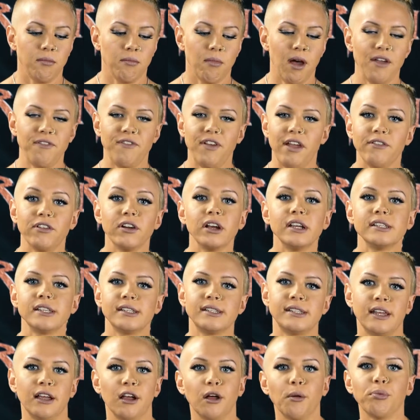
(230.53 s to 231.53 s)
My favorite
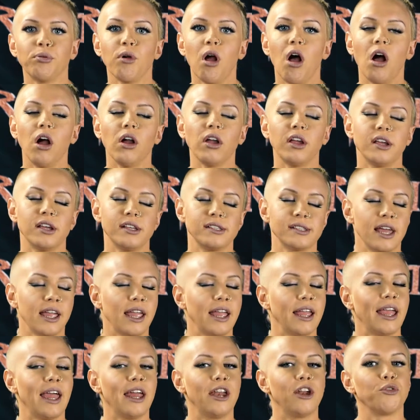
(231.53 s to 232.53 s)
is a single prong because
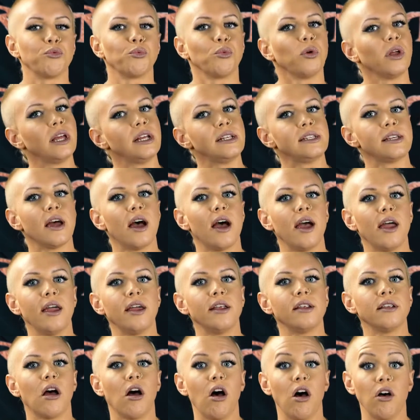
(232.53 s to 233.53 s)
I can get it really
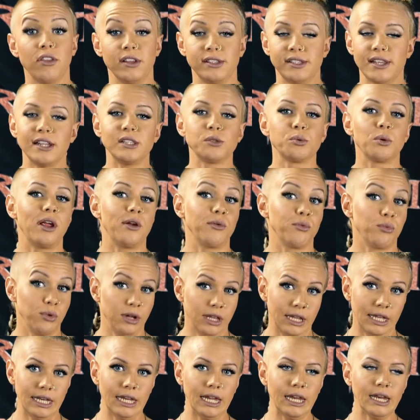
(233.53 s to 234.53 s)
tight on the sets when I
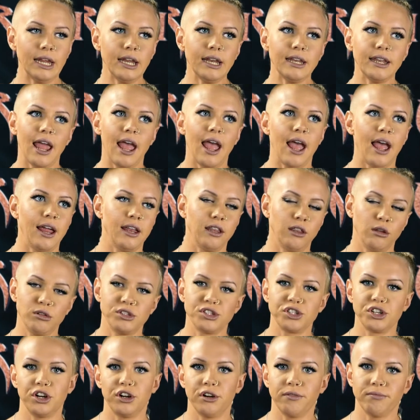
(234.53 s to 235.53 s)
really need it, and
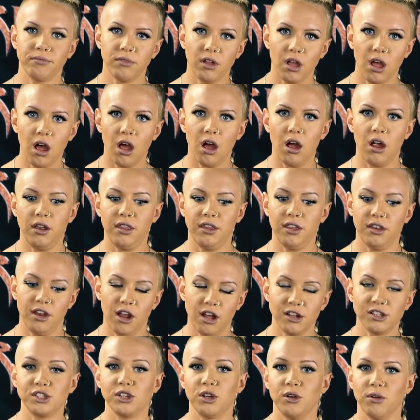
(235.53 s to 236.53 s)
looser on the
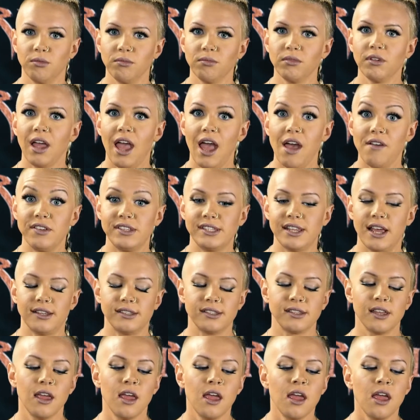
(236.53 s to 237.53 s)
not so heavy
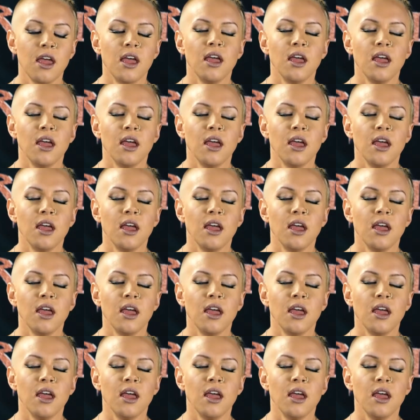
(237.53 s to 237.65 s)
sets.